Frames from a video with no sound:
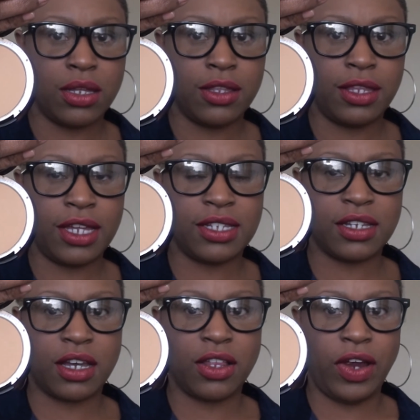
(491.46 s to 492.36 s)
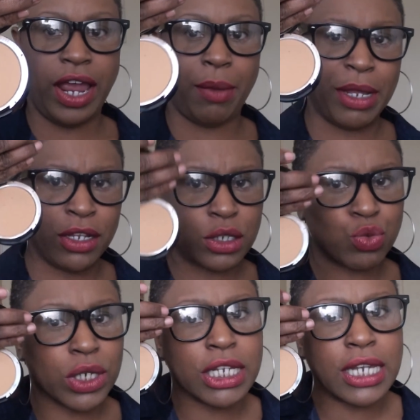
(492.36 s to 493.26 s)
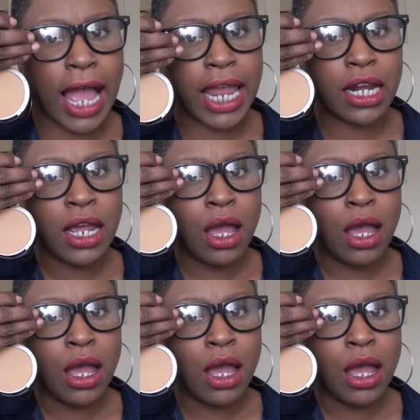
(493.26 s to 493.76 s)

that's the color I am. It looks really light